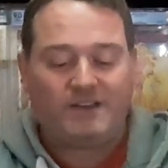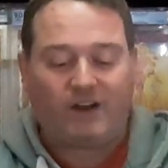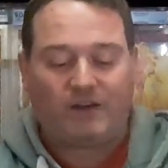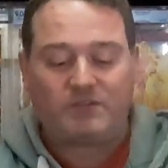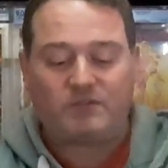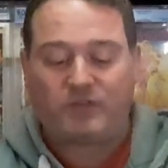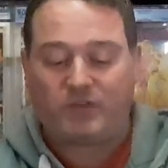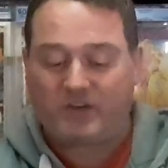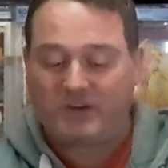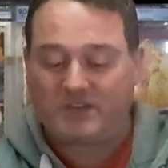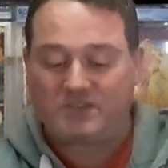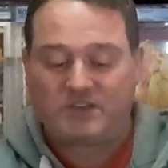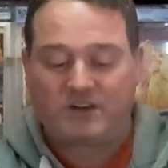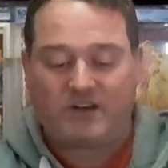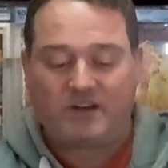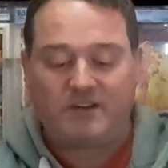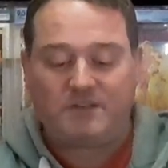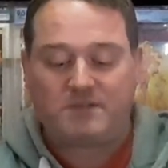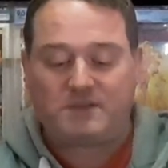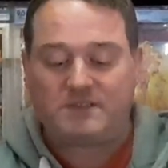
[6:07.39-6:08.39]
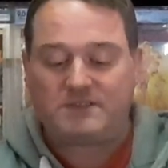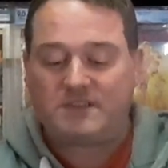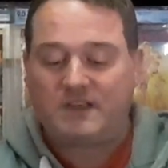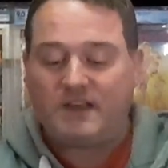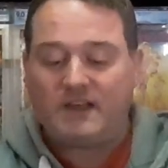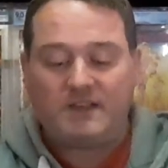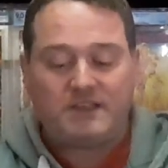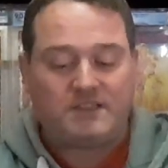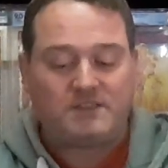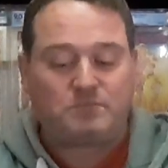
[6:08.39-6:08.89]
I was very excited because
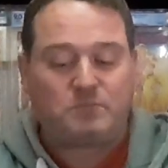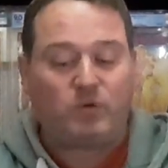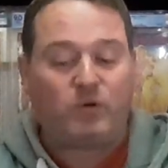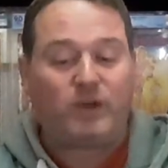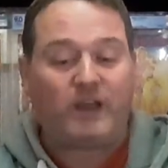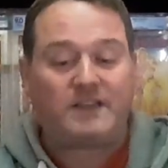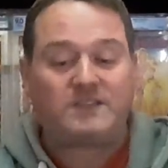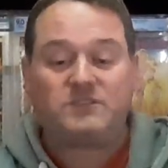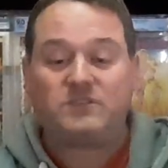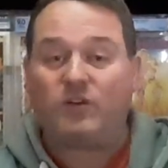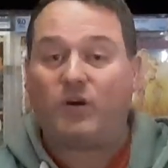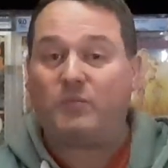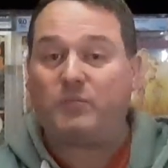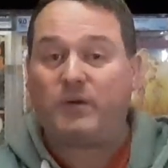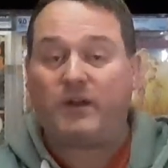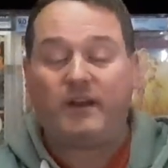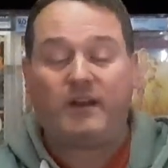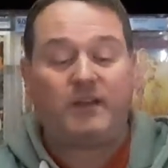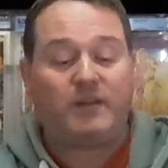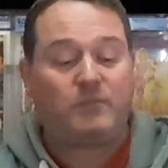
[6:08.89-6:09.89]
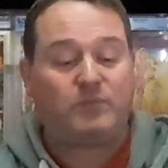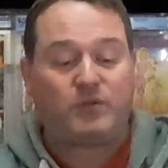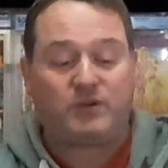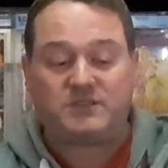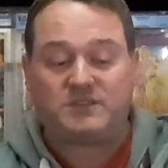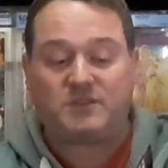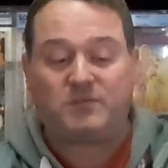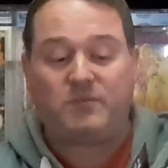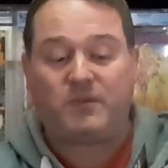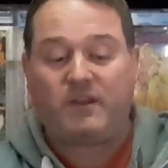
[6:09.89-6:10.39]
this book has not been
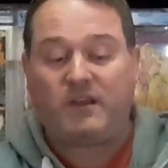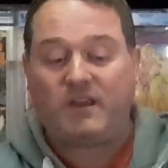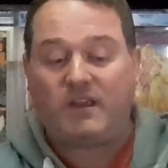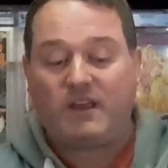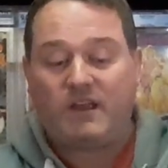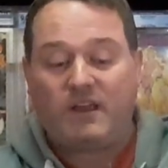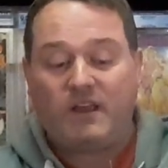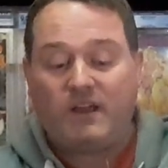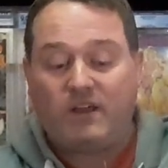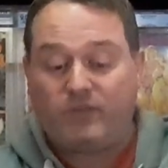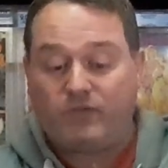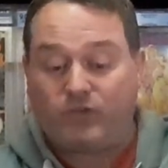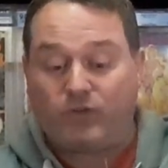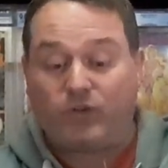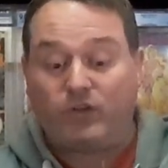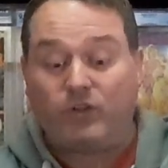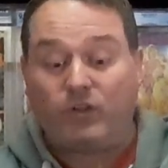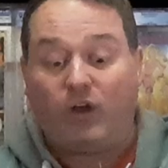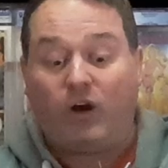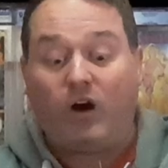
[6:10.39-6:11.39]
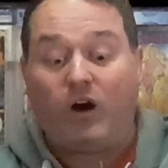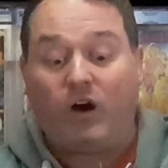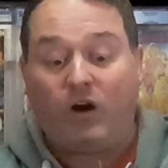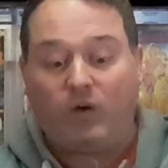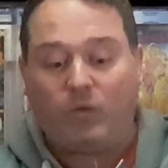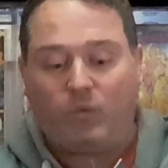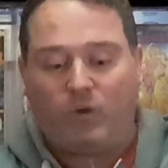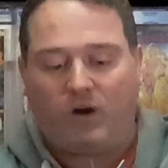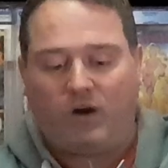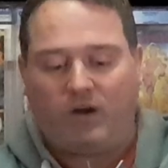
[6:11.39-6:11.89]
impressing me for a
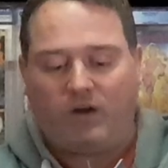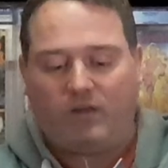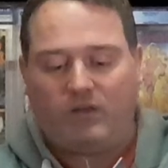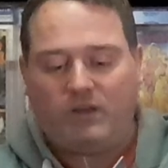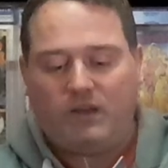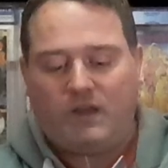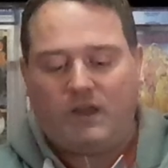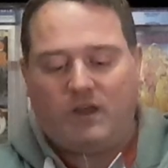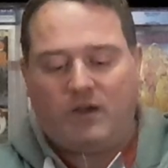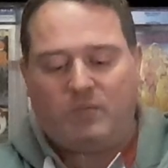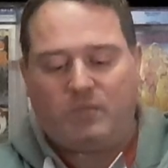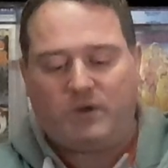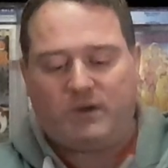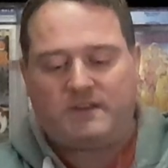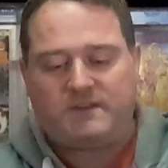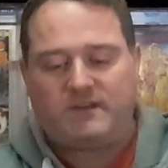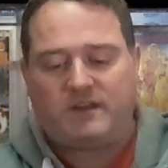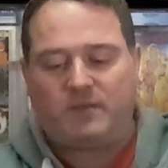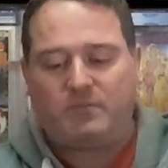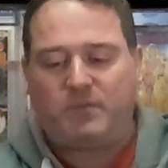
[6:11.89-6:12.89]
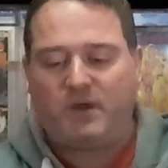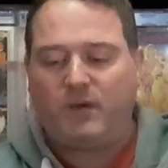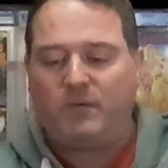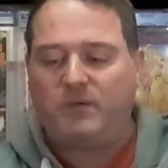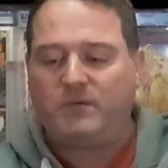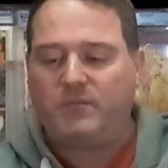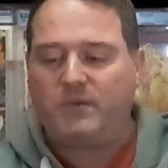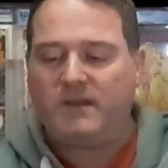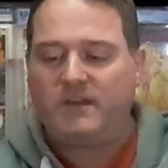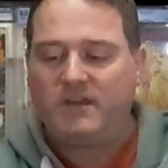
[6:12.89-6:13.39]
long while, but bear
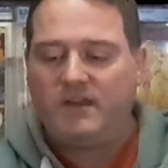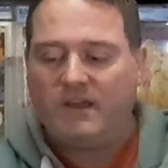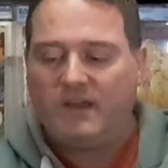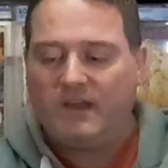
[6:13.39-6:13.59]
with me.